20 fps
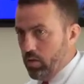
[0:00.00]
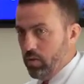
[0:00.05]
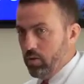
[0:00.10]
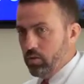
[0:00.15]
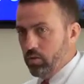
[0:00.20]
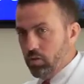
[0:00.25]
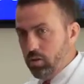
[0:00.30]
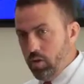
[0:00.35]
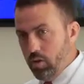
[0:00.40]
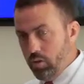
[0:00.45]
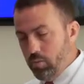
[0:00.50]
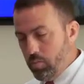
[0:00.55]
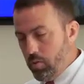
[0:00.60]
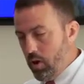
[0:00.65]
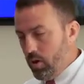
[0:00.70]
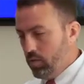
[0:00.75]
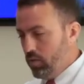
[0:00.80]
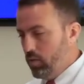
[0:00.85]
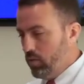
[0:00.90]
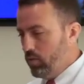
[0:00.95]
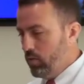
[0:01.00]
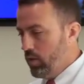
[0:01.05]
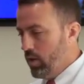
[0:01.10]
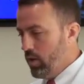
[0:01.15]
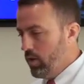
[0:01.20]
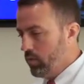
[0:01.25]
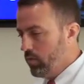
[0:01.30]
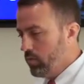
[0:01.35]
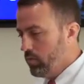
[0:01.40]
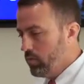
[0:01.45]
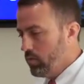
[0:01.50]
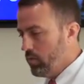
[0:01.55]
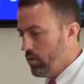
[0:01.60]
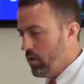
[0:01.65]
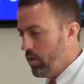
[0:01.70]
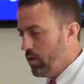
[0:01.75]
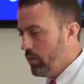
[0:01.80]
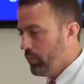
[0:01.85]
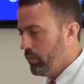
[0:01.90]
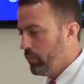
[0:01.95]
and slow the process down,
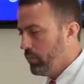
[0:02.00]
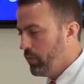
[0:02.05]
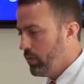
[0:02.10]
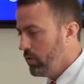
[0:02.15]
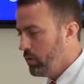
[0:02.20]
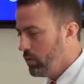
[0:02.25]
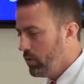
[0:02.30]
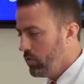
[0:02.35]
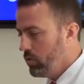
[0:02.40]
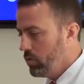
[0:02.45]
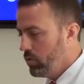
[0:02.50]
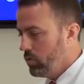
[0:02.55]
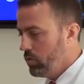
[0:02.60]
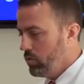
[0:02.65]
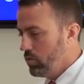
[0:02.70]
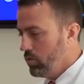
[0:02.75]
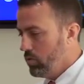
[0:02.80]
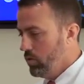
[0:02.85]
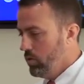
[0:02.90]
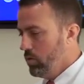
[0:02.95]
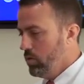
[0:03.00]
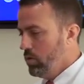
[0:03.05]
right? So there's